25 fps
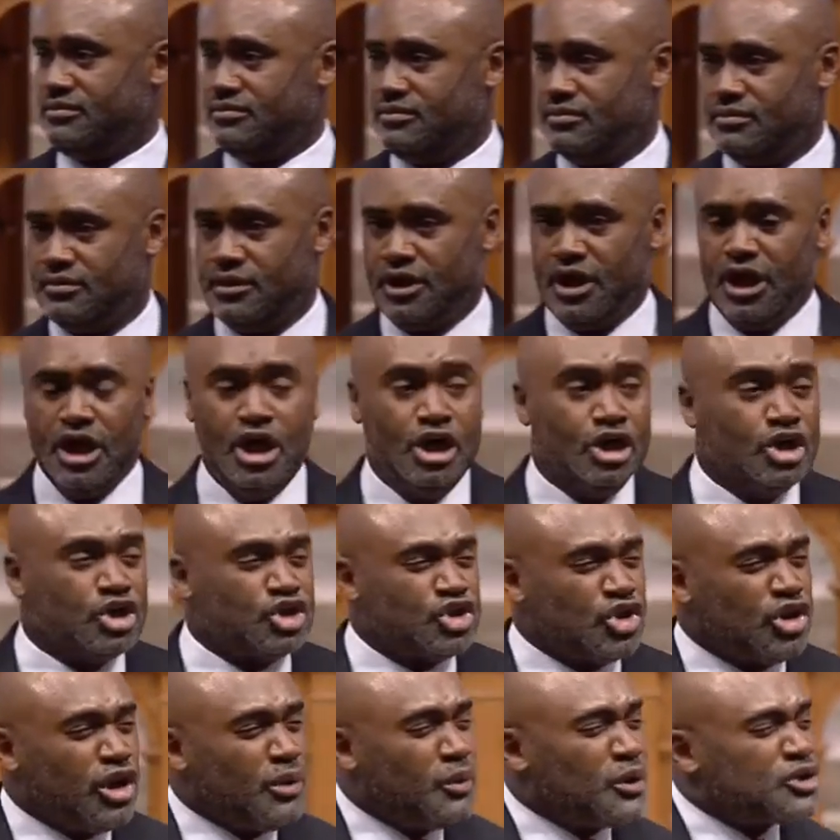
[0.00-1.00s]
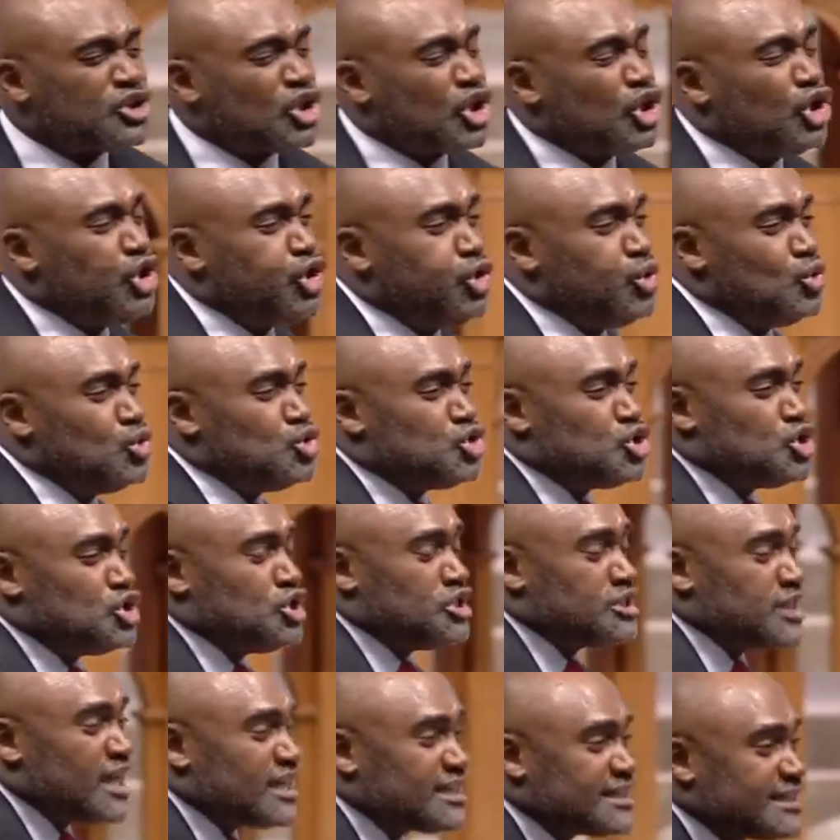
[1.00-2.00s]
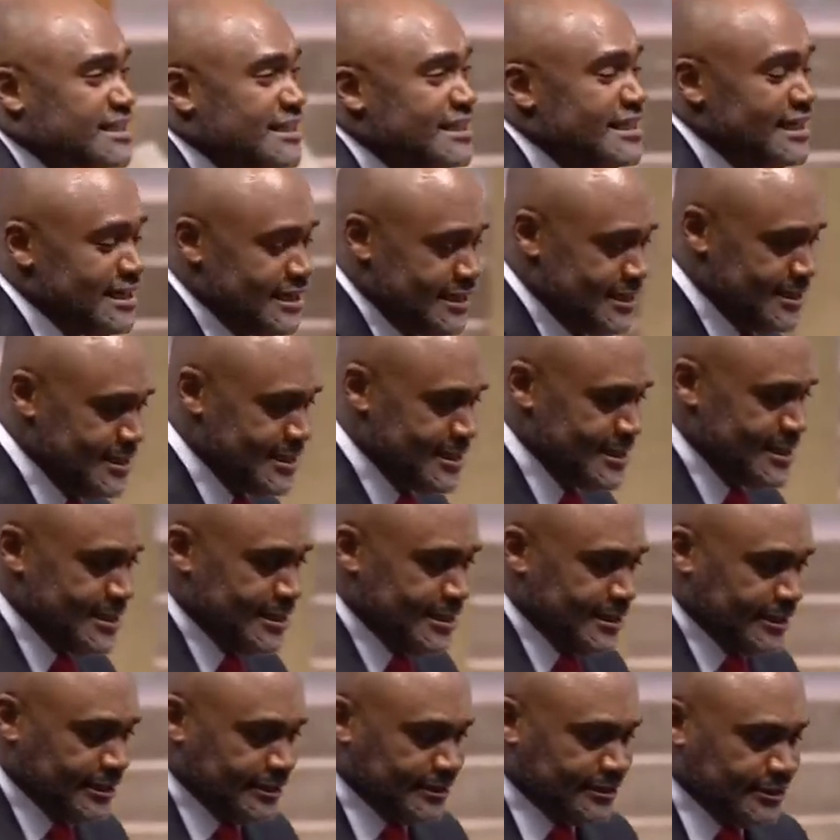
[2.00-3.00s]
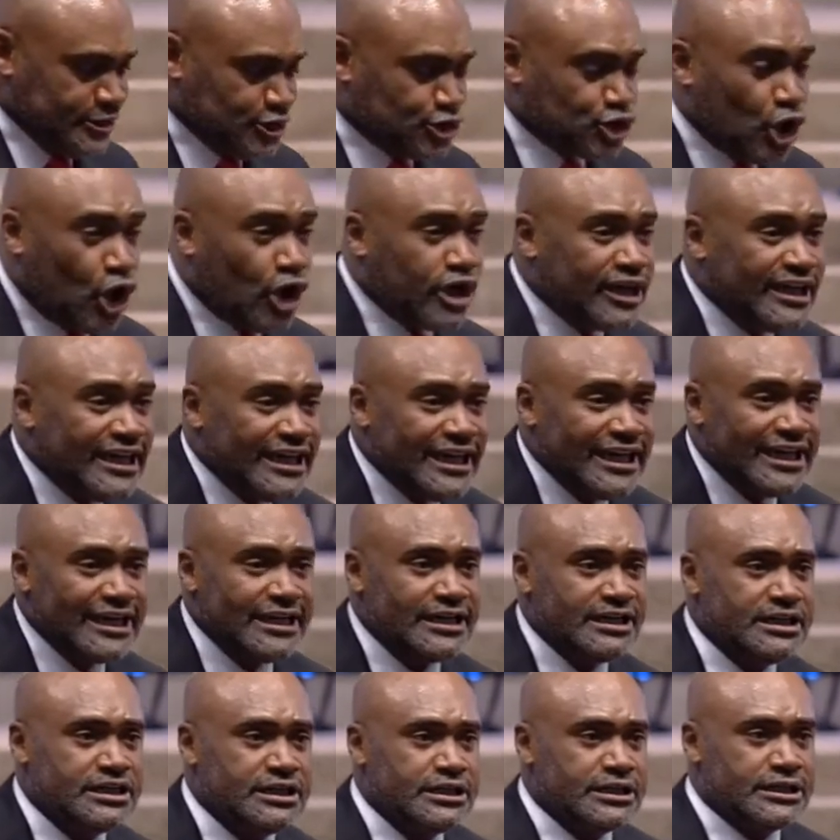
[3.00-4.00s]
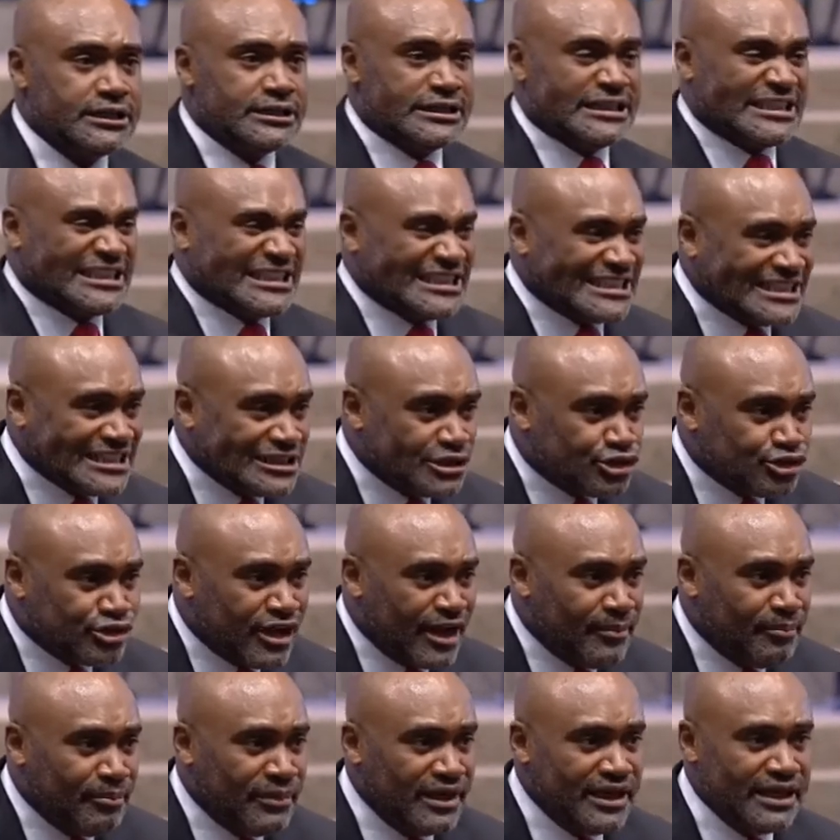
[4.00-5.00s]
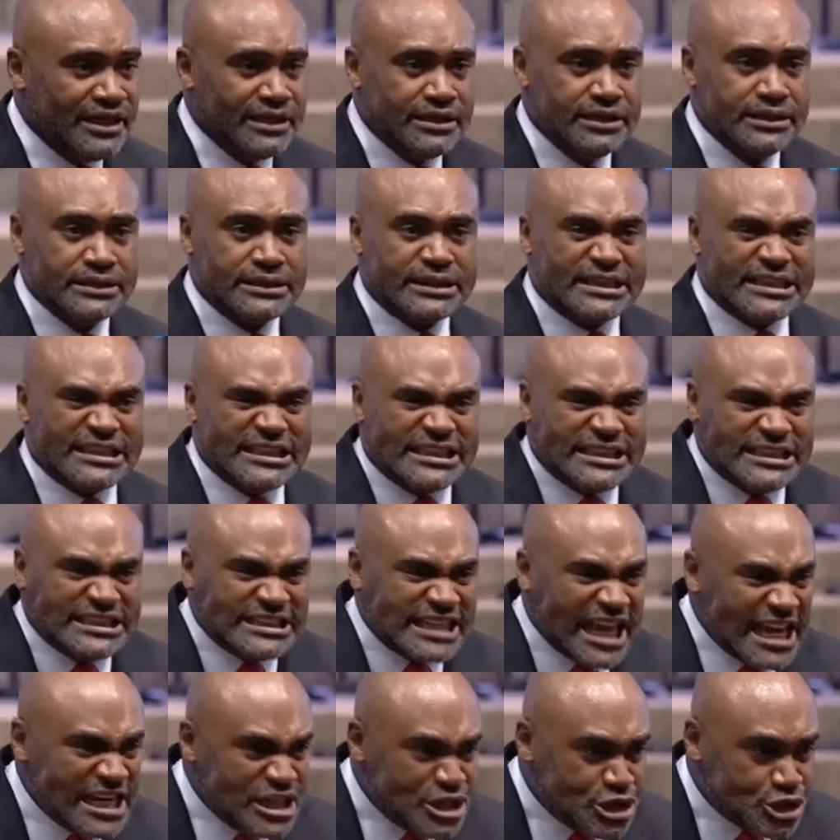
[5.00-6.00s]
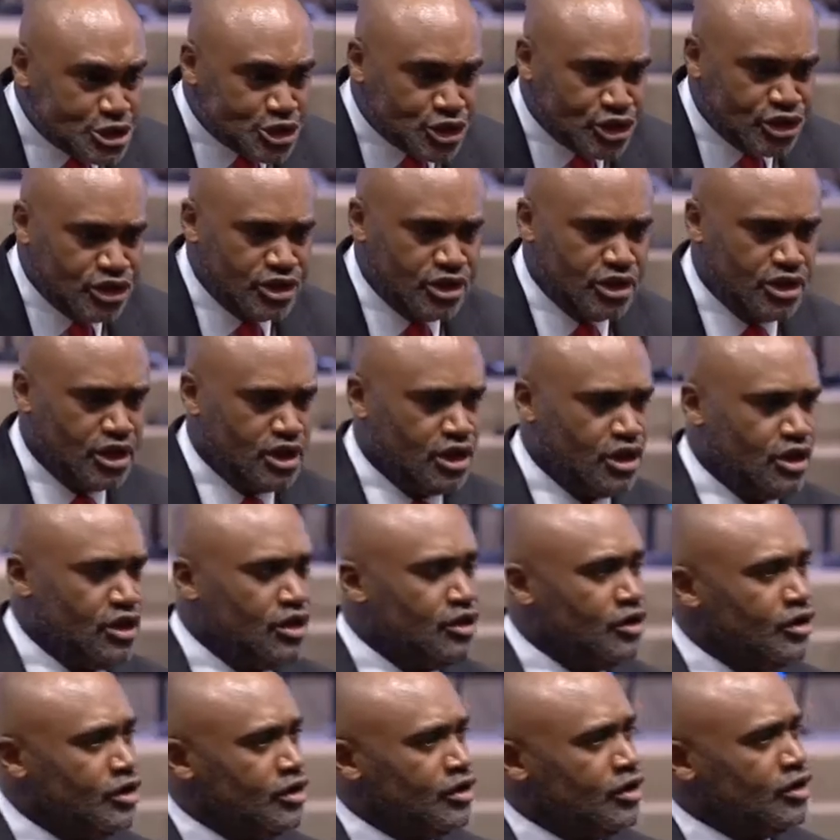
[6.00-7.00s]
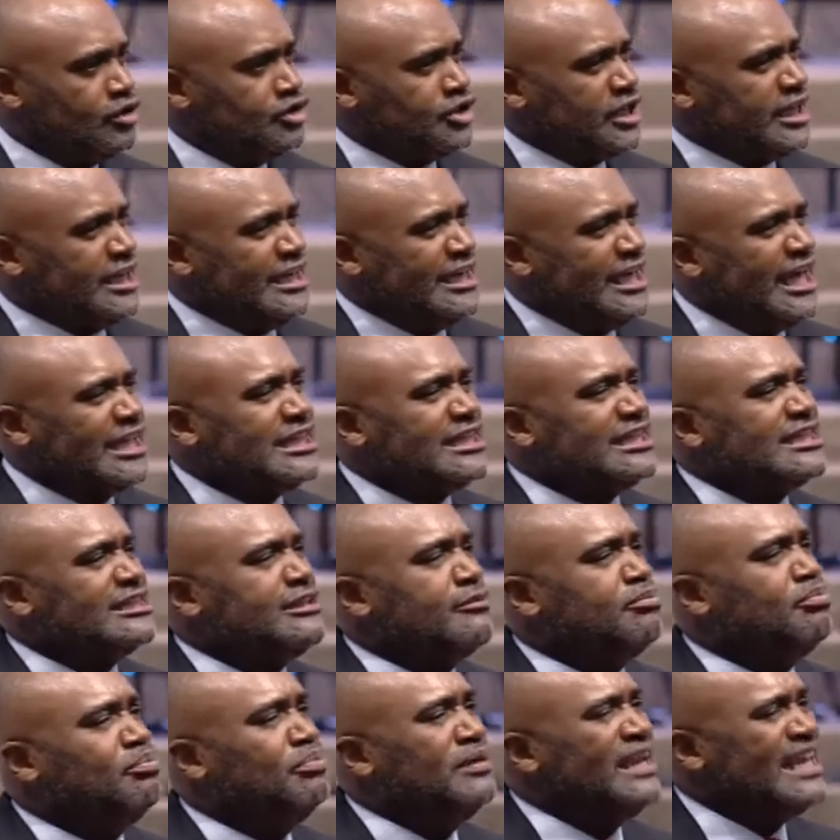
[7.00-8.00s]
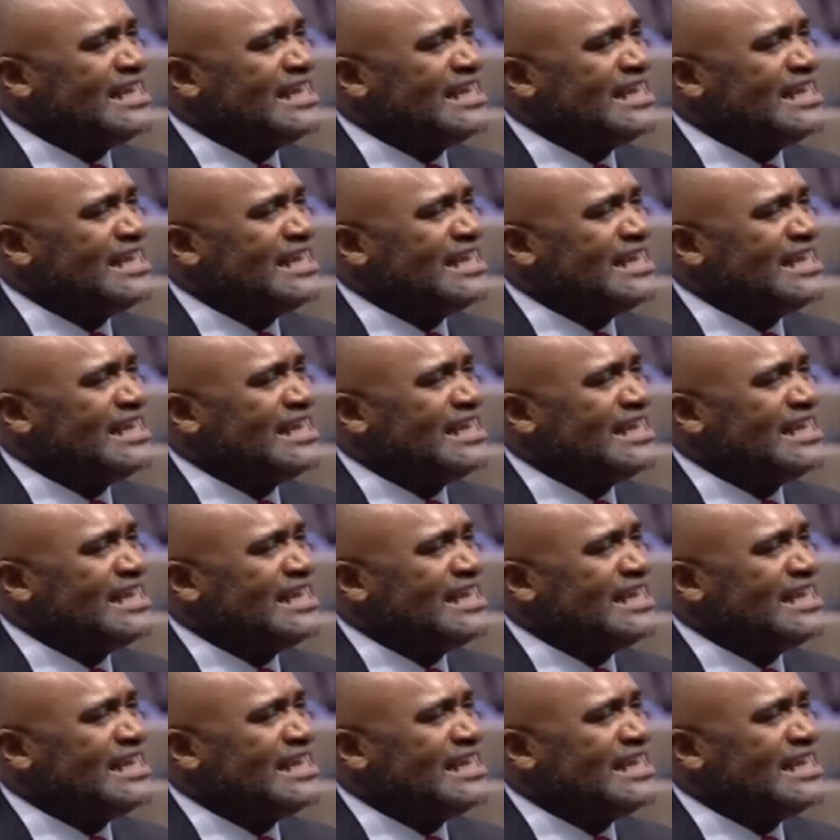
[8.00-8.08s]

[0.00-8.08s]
So there was a huge jostling, jockeying, scrambling, contention to get the blessing